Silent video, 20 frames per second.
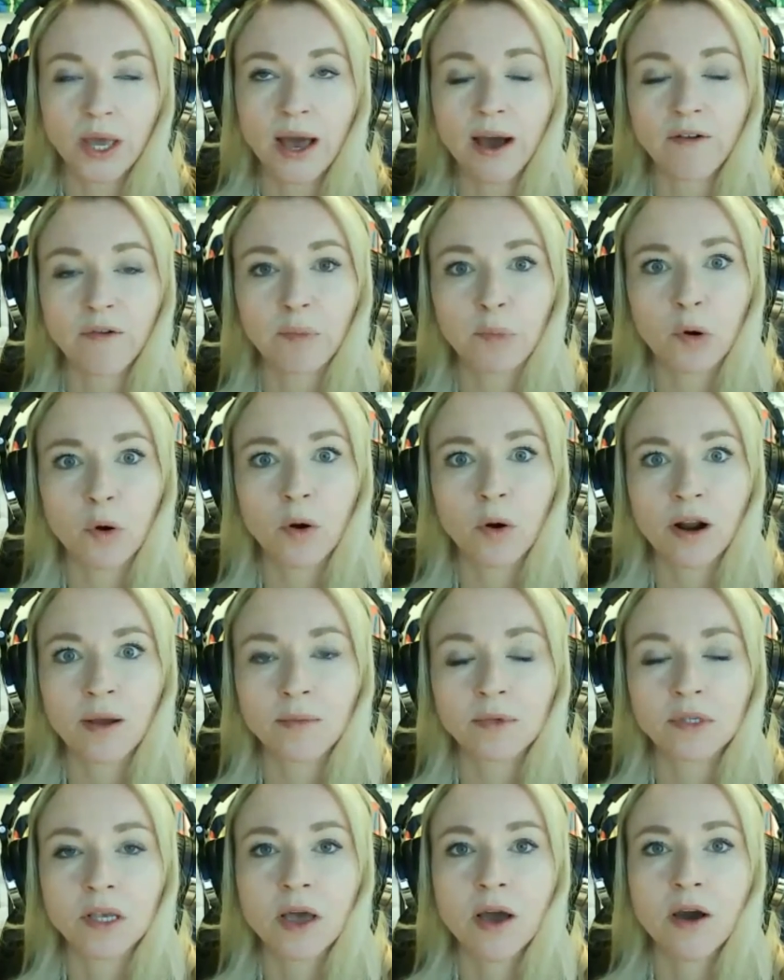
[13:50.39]
We have
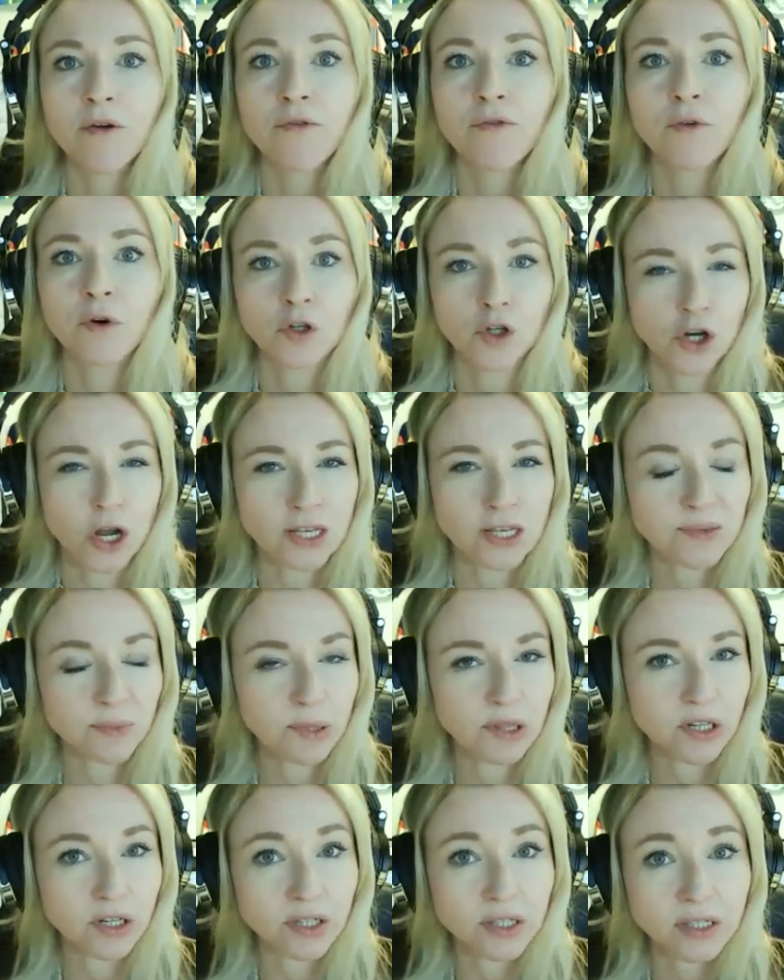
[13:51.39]
programs for
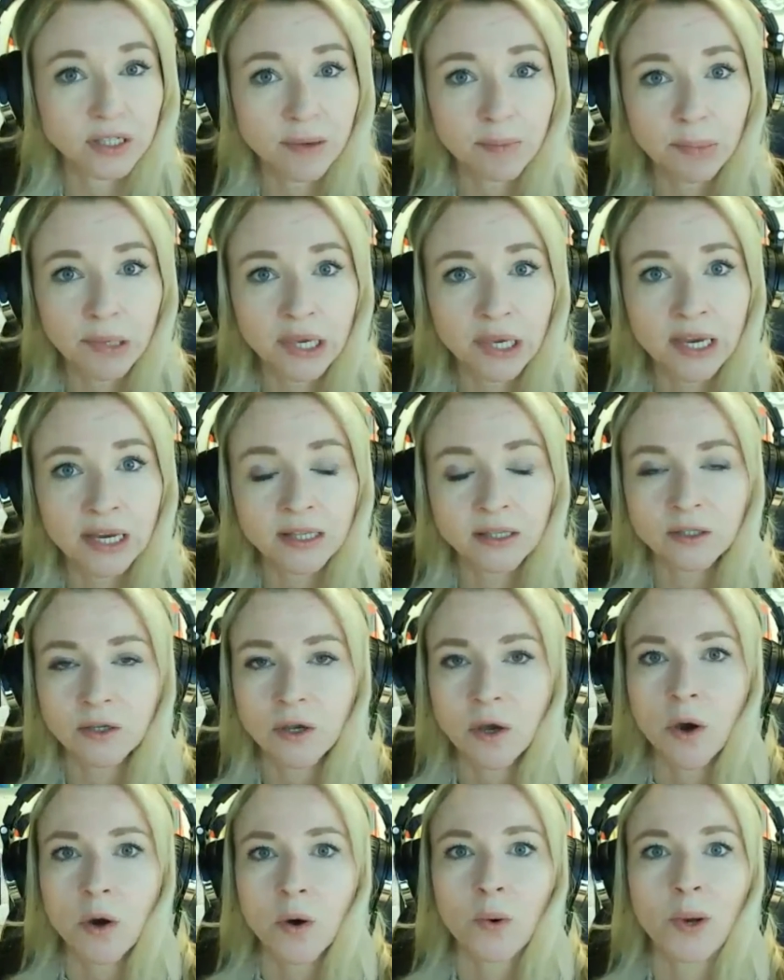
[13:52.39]
transplant
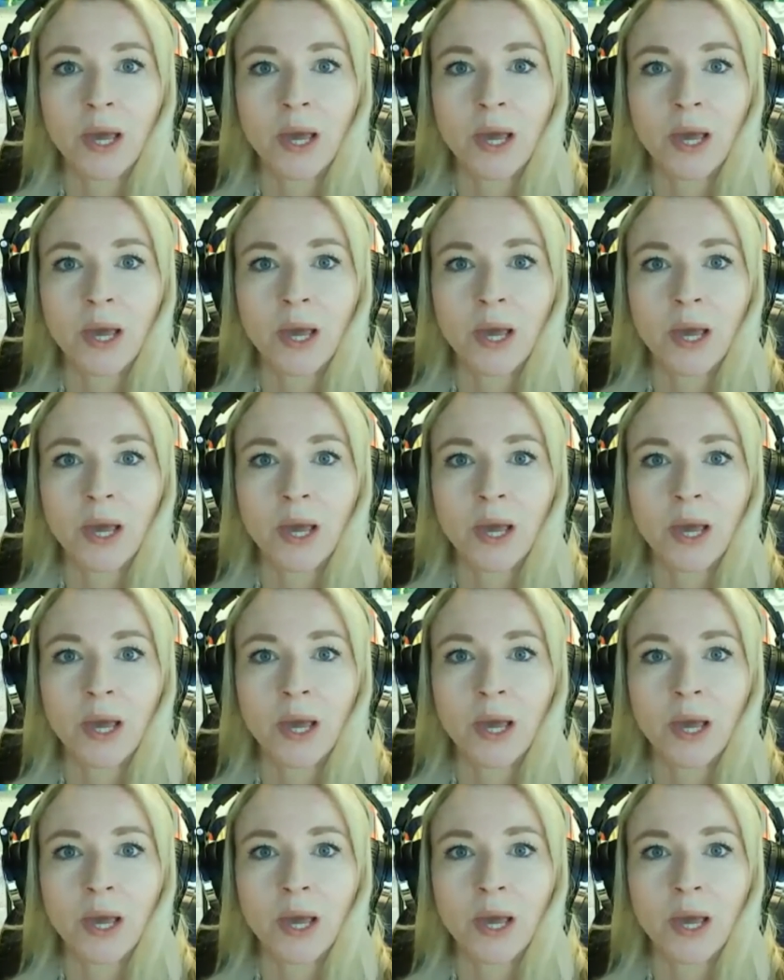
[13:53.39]
recipients.